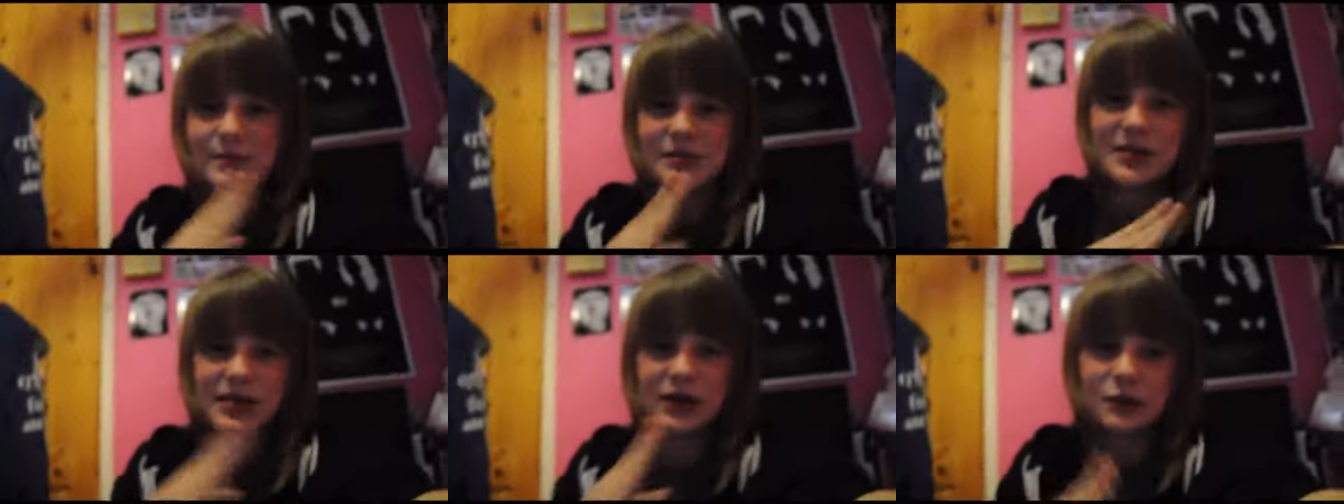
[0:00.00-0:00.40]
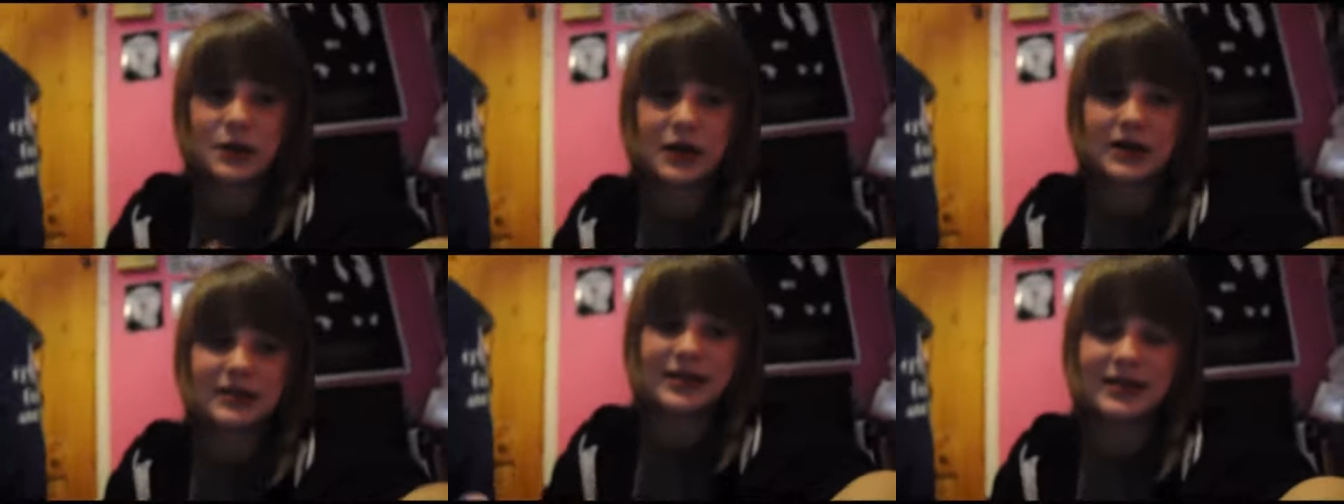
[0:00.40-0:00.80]
thing
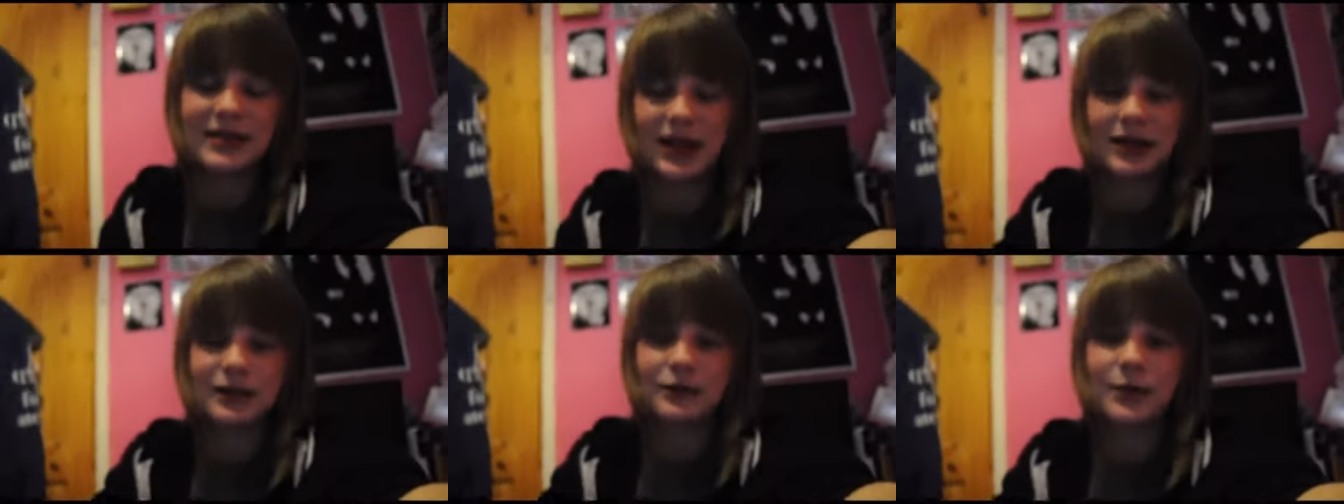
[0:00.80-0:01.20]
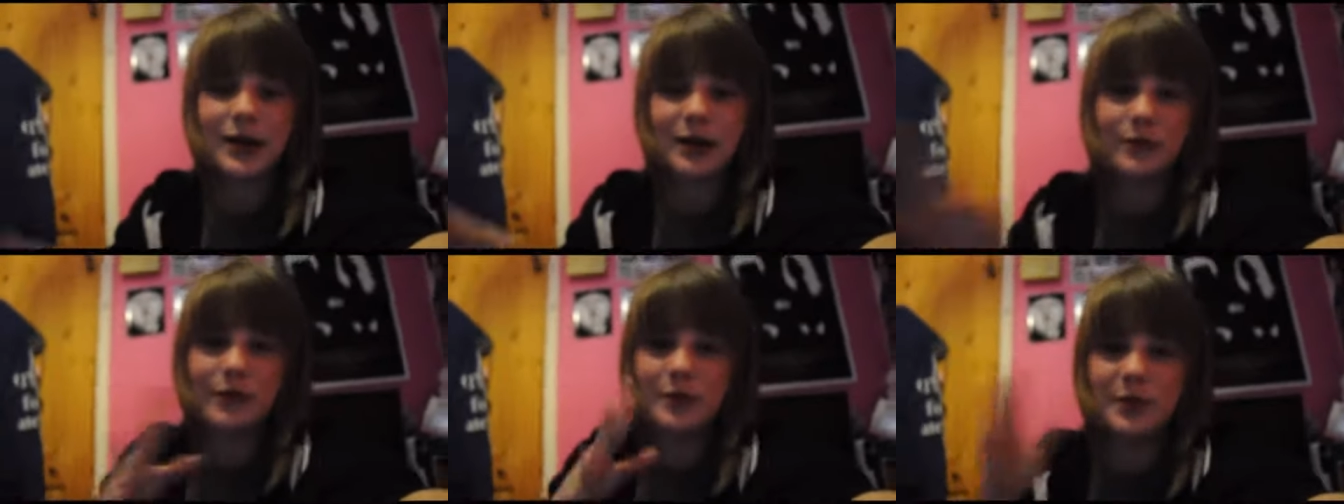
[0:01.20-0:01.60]
twice. That's why
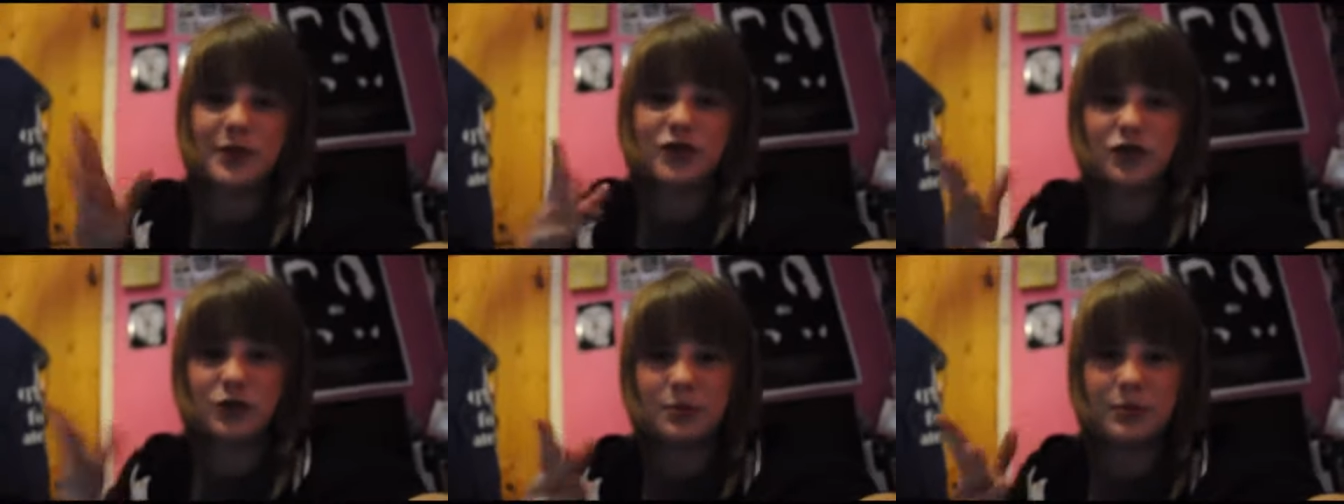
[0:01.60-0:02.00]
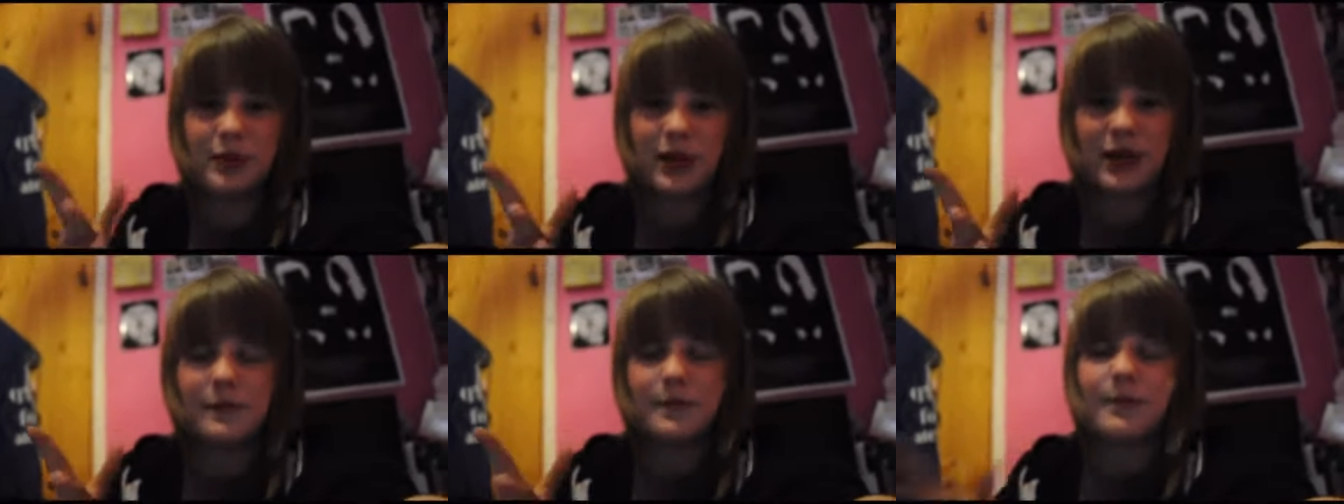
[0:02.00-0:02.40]
it was a bit
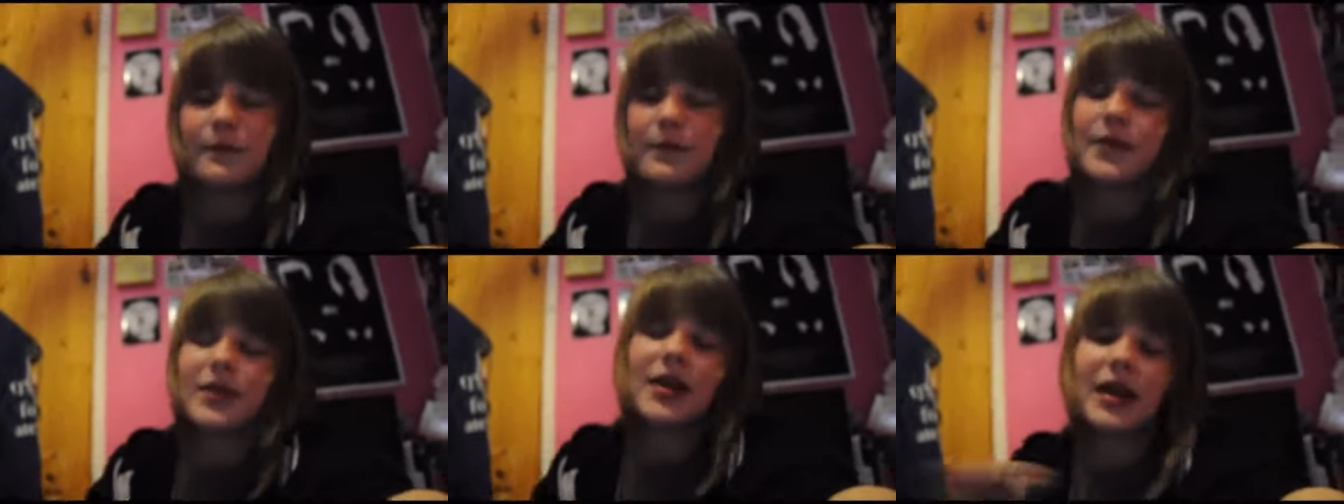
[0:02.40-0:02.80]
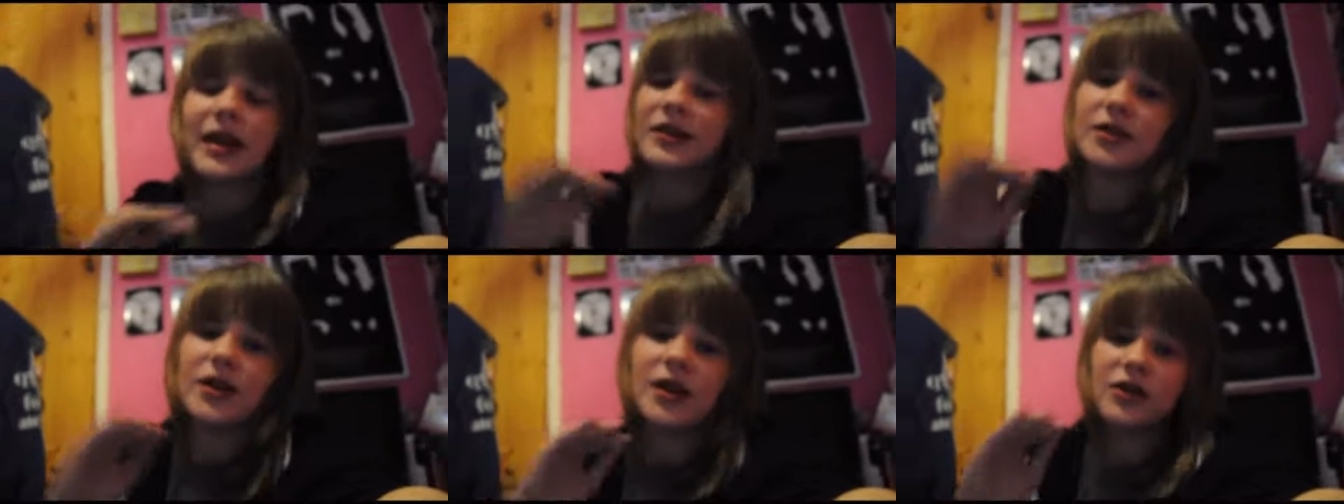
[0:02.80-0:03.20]
jumpy.
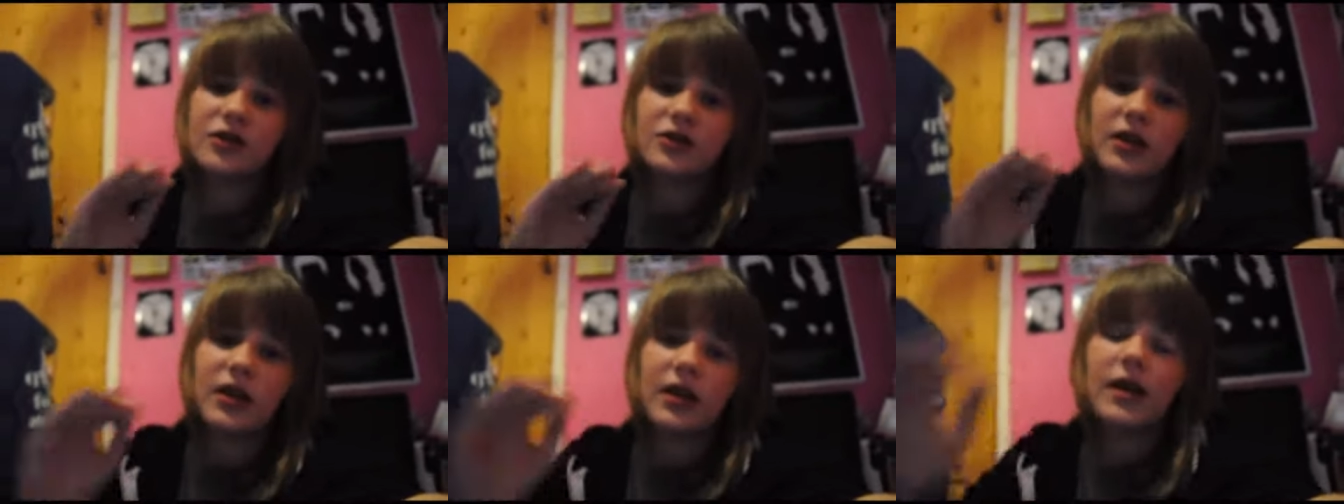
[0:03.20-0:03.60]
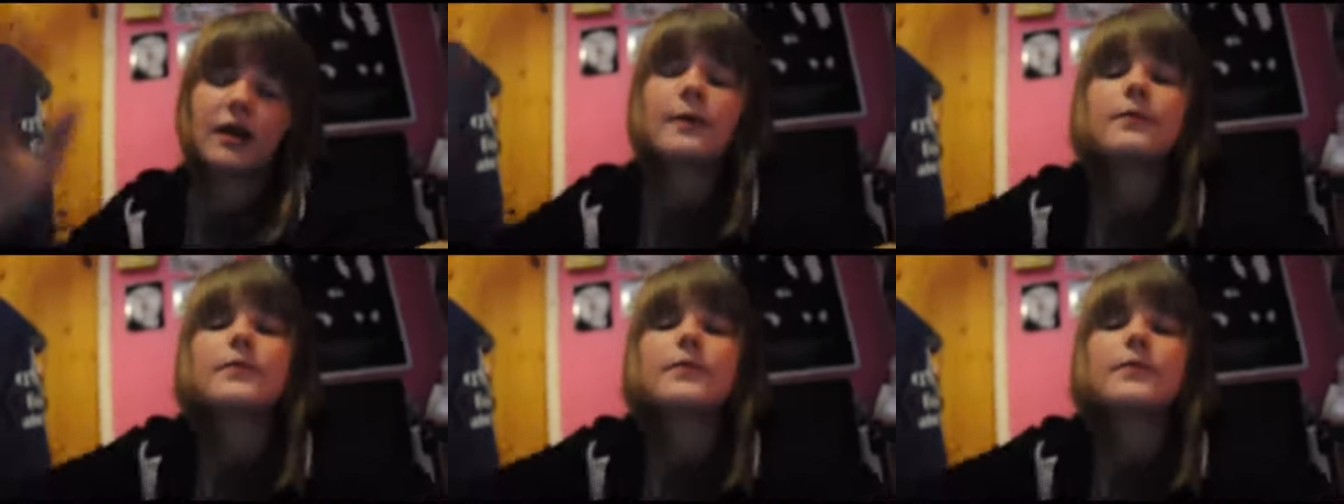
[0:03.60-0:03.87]
It's not actually like that.